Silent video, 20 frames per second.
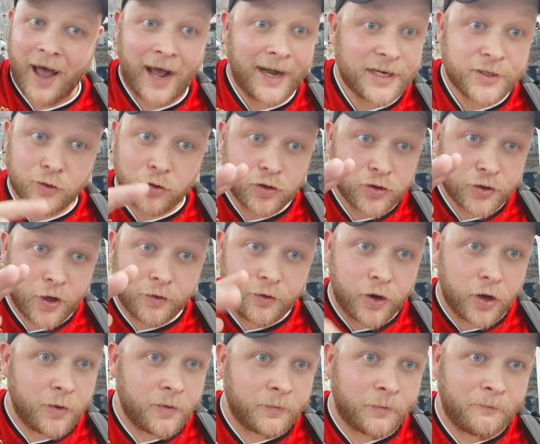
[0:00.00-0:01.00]
And there's also
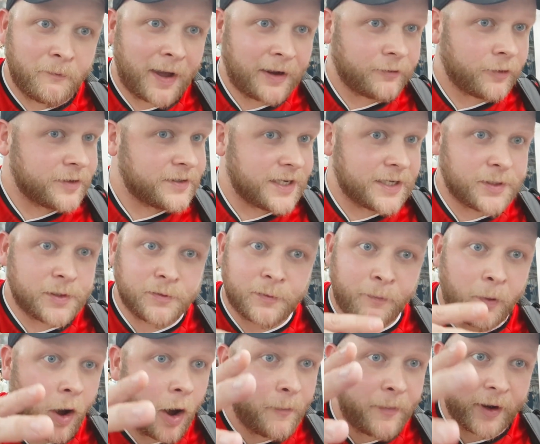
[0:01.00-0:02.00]
new metro systems
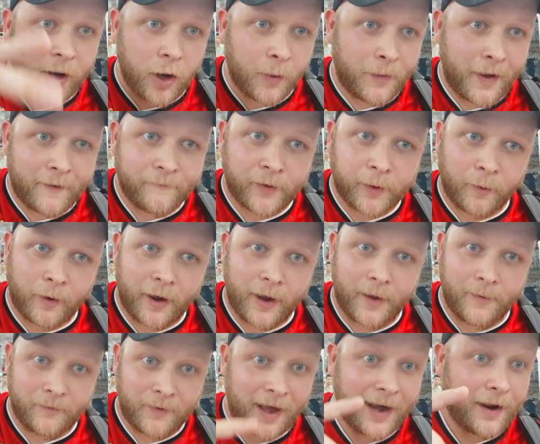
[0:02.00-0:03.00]
popping up
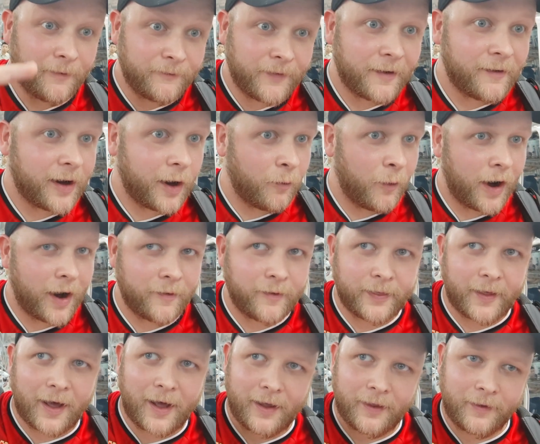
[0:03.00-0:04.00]
everywhere, and I'm very aware
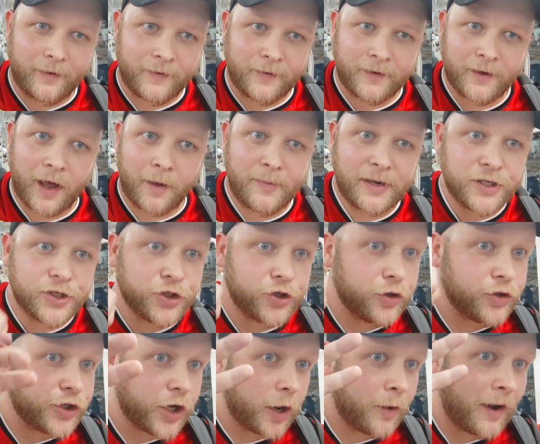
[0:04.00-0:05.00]
of that. I mean,
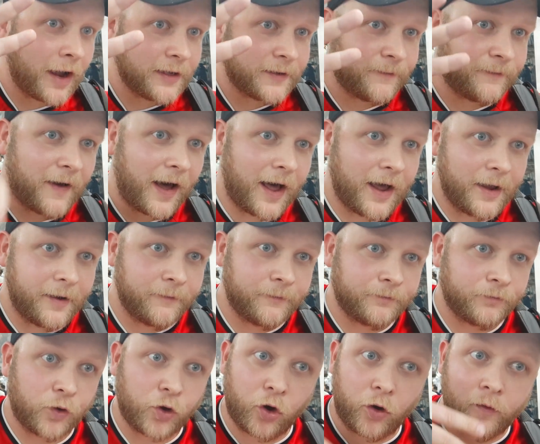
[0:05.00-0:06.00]
Suzhou has 5
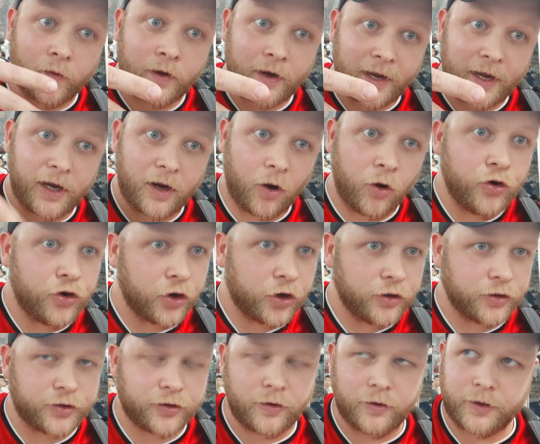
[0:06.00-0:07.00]
currently under
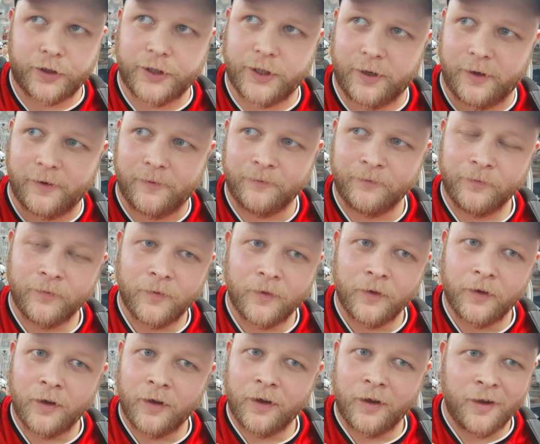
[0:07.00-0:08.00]
construction.
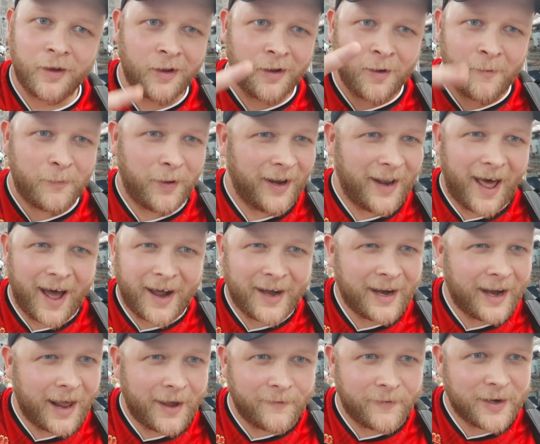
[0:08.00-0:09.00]
The Line
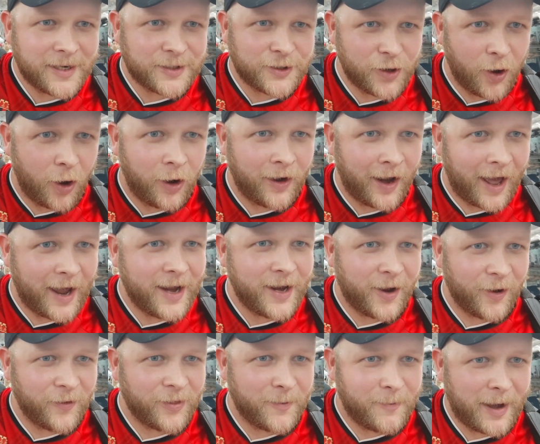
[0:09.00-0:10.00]
11 is not like
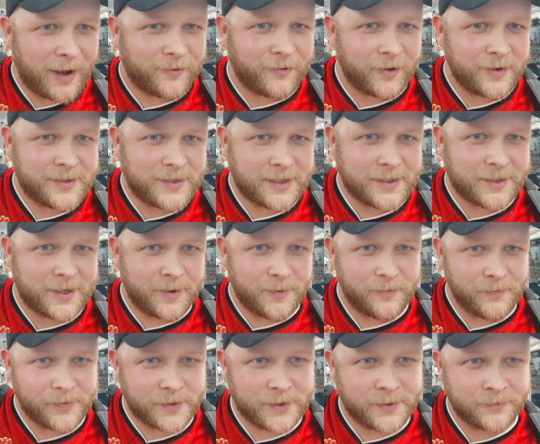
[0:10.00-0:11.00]
other metro
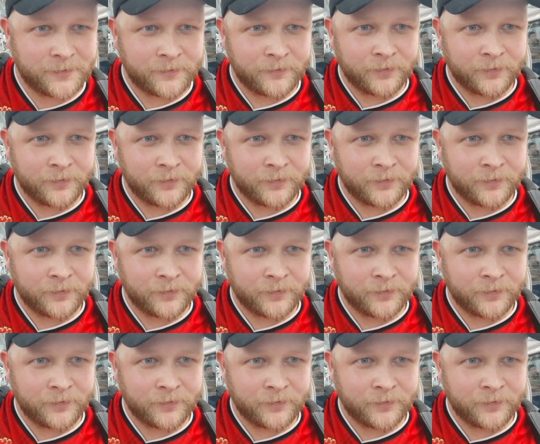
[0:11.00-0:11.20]
systems.